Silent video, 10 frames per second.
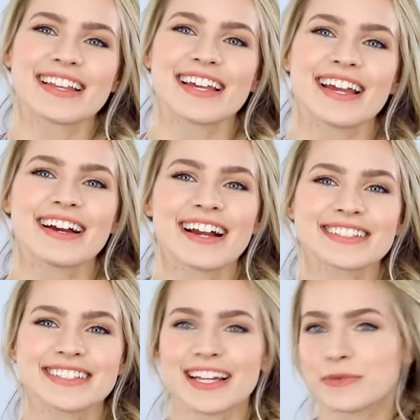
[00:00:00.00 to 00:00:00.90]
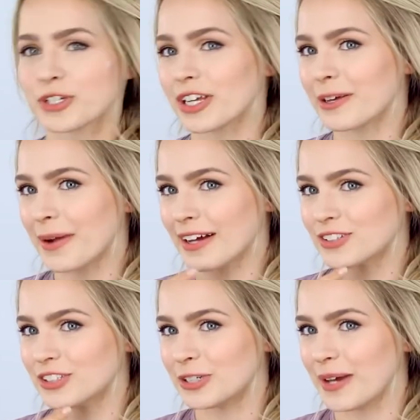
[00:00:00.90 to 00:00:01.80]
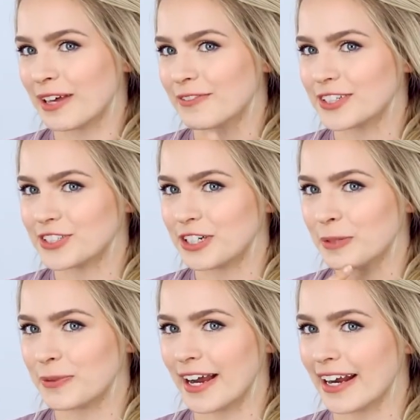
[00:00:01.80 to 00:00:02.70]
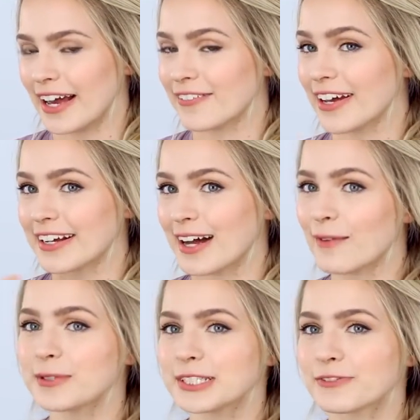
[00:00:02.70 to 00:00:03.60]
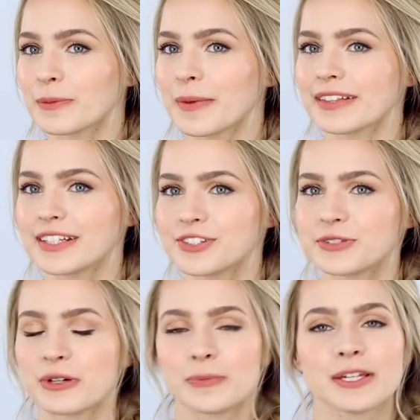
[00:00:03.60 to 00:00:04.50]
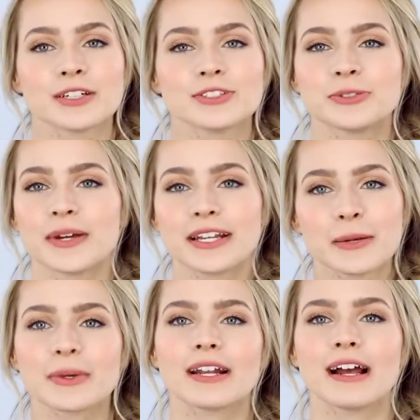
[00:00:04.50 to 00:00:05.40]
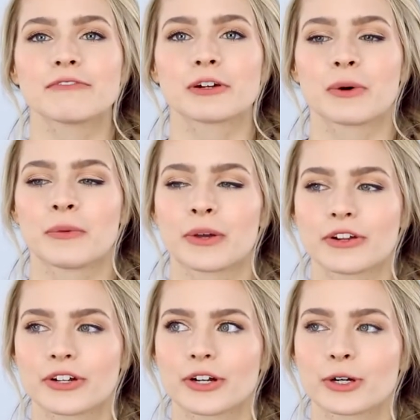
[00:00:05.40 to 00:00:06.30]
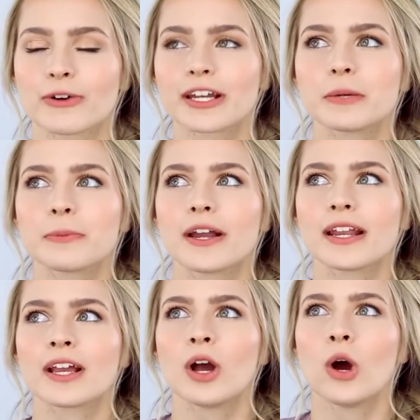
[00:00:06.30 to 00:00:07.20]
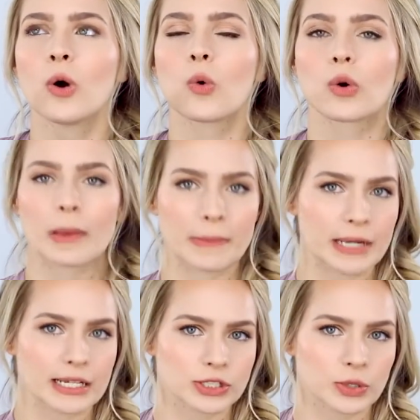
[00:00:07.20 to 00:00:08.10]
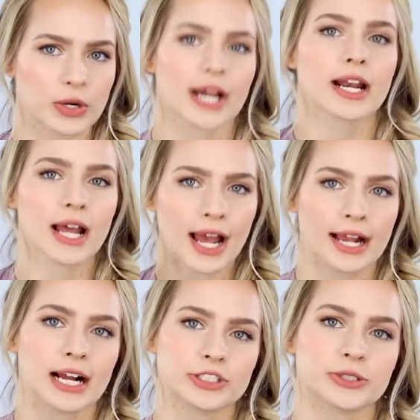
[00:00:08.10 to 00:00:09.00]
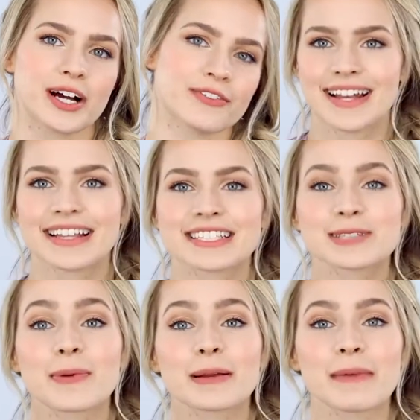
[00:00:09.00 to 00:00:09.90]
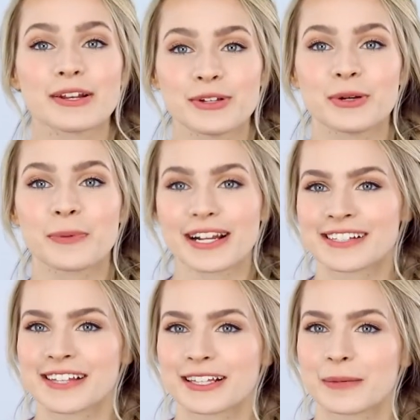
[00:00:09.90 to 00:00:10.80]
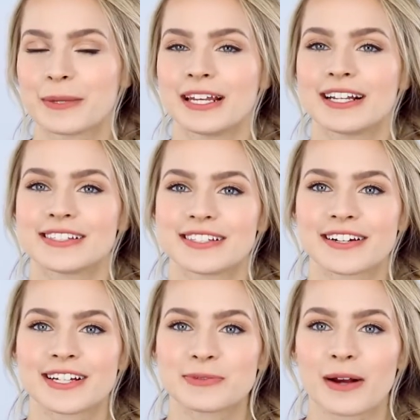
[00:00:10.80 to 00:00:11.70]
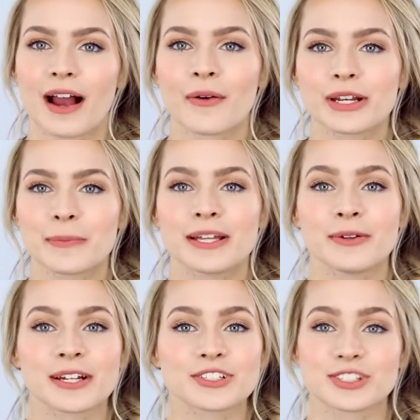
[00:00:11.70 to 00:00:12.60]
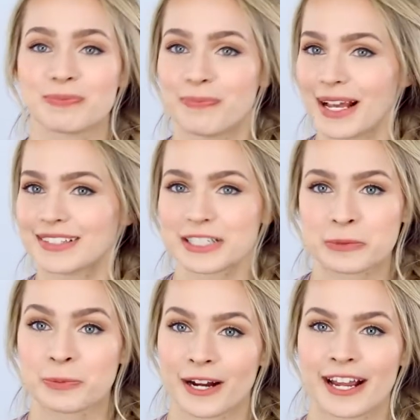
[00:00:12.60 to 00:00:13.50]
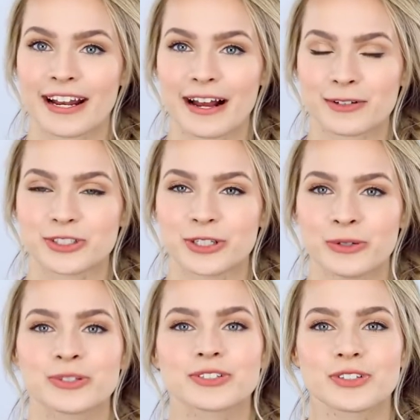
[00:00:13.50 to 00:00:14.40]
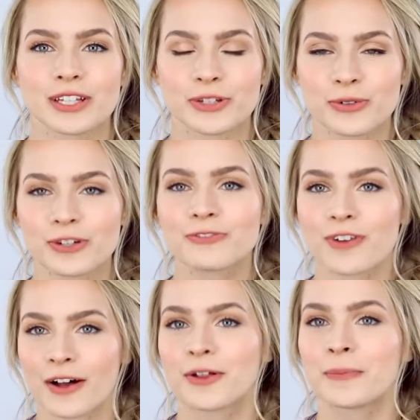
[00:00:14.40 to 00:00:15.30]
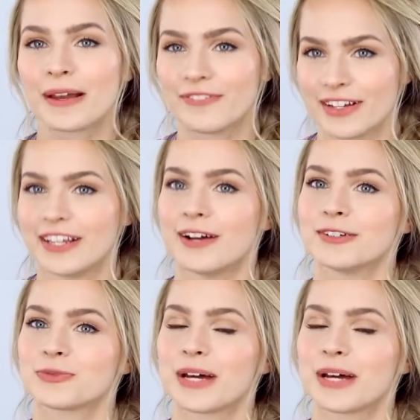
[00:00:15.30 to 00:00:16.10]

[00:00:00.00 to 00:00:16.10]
Haley here, and today I'm showing you how to do a fishtail braid. I've got a couple different methods to appeal to anyone and everyone, whether you're great at braiding or maybe not so great. I got you covered. This is part of my new Braid Encyclopedia series where I'm going to be doing just basic braid how-tos so that you can follow my videos.